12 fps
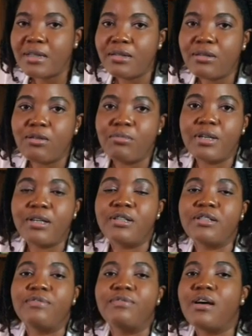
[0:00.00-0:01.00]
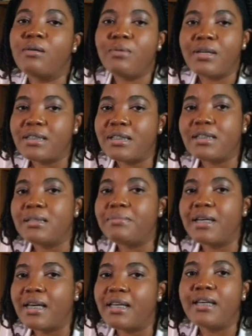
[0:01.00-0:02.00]
now because of not wanting to
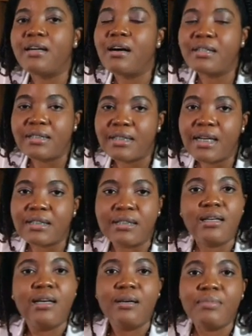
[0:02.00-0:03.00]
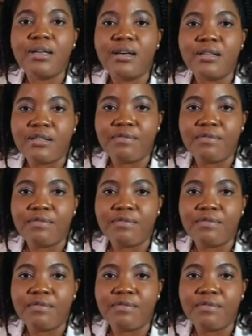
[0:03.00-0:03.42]
make any contact because of